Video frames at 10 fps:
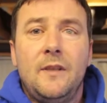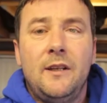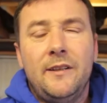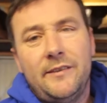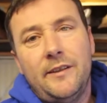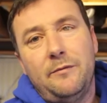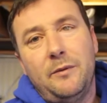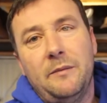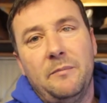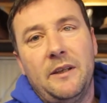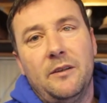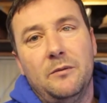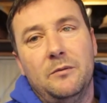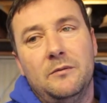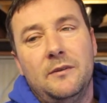Let's see if we can be
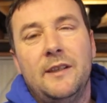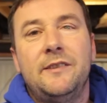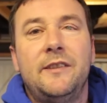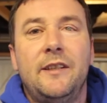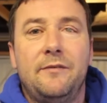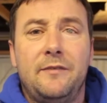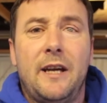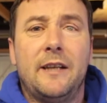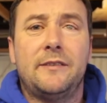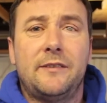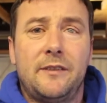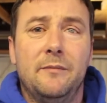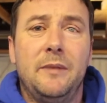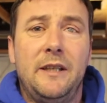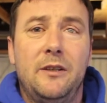cool. Let's see if dads
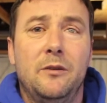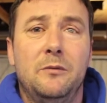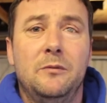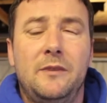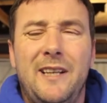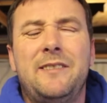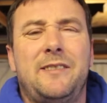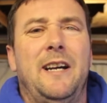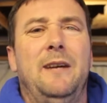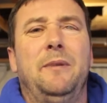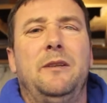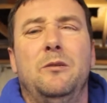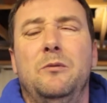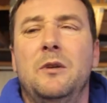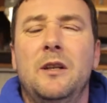can be cool. Dads can be
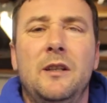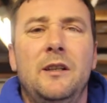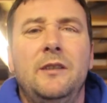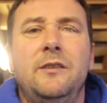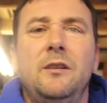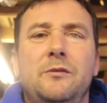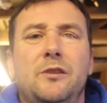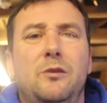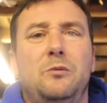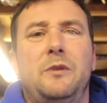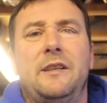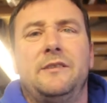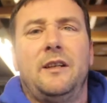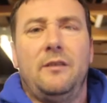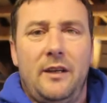cool. There's loads of cool
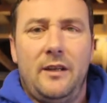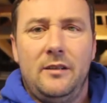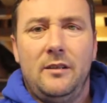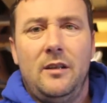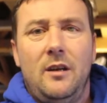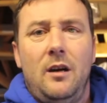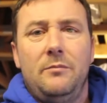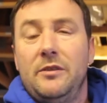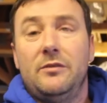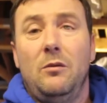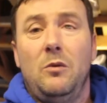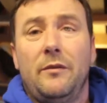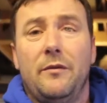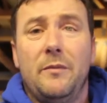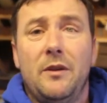dads out there. I'm just not one
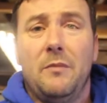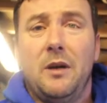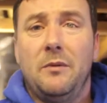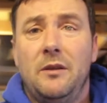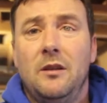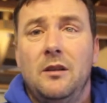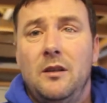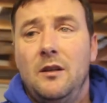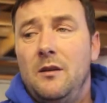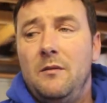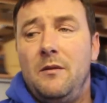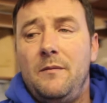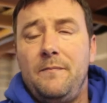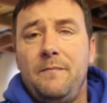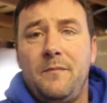of them at the moment.
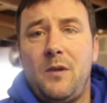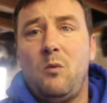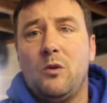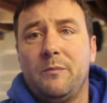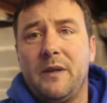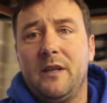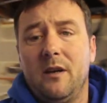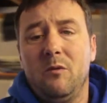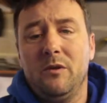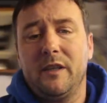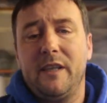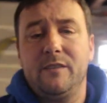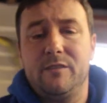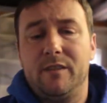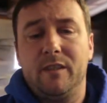I want to be. I want the
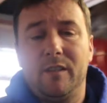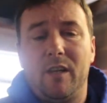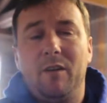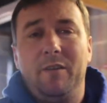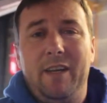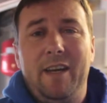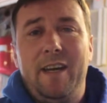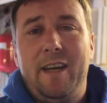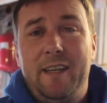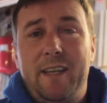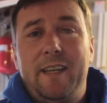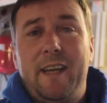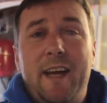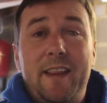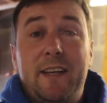kids to go,
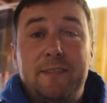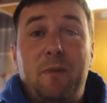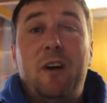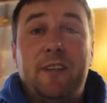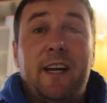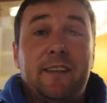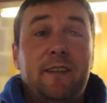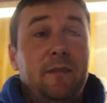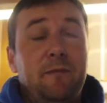yeah, that's my dad.